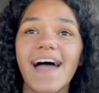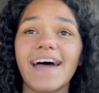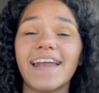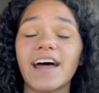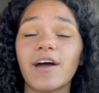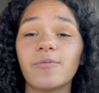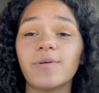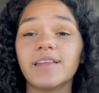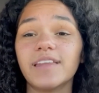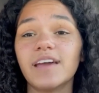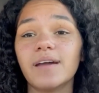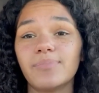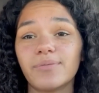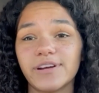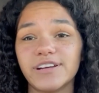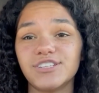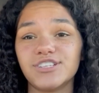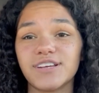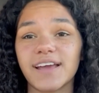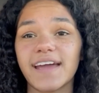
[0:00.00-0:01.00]
And I really
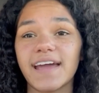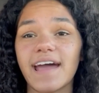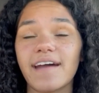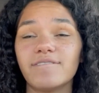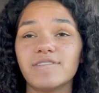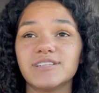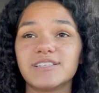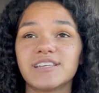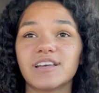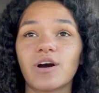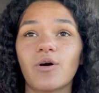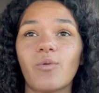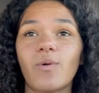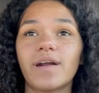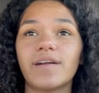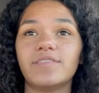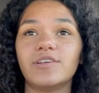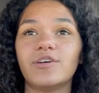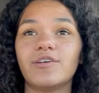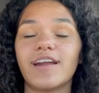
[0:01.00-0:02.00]
appreciate every single
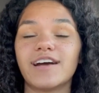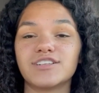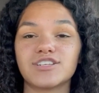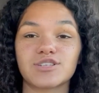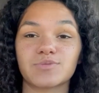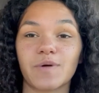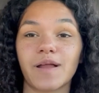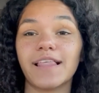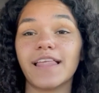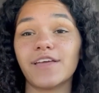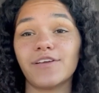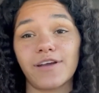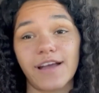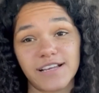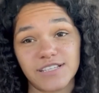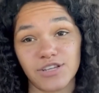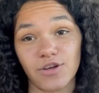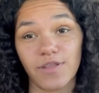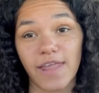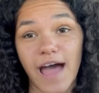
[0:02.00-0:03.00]
one of you, and I just want to let you
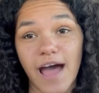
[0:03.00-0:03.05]
guys know that.